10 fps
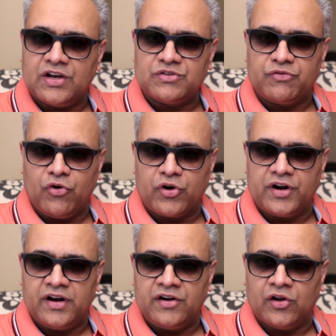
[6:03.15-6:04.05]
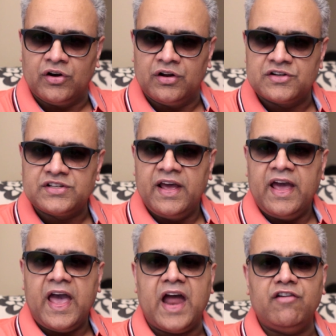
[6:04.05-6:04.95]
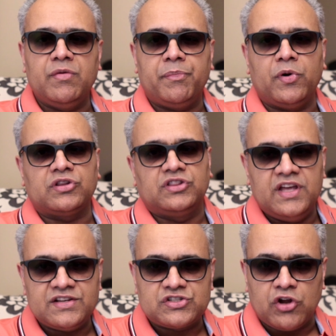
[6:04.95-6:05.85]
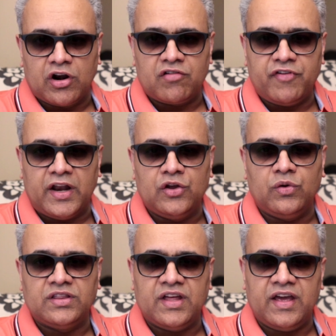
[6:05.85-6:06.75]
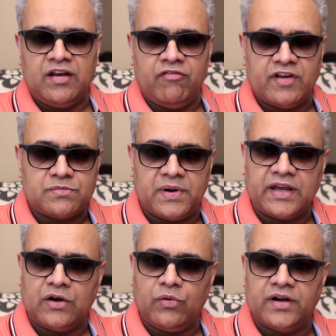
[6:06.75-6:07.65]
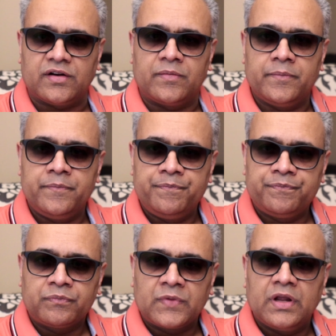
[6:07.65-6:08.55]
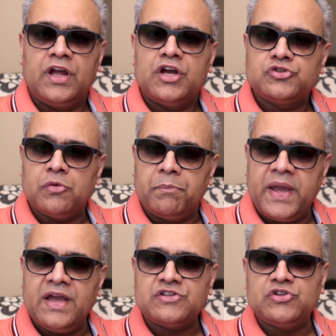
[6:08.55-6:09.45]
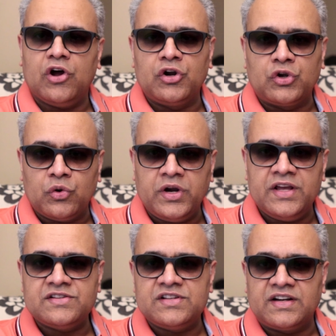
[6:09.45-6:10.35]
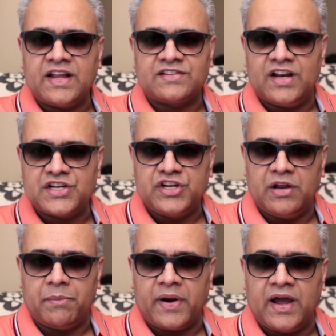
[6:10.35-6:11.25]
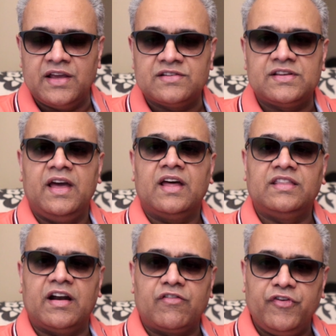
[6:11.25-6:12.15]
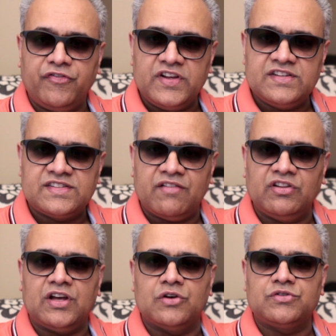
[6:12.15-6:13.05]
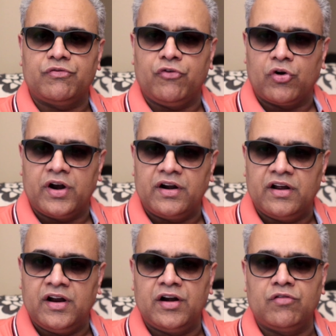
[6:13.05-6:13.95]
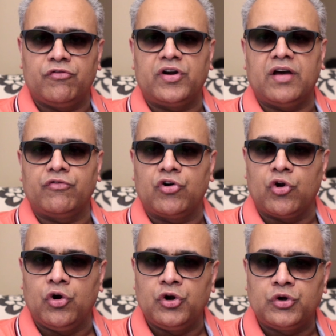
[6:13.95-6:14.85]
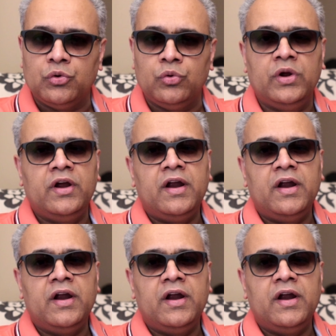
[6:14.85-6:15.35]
thousand four hundred dollars, and we put this dollar value in the investment calculator. So based on today's Tesla share price, that fifty-seven thousand four hundred dollars would have grown to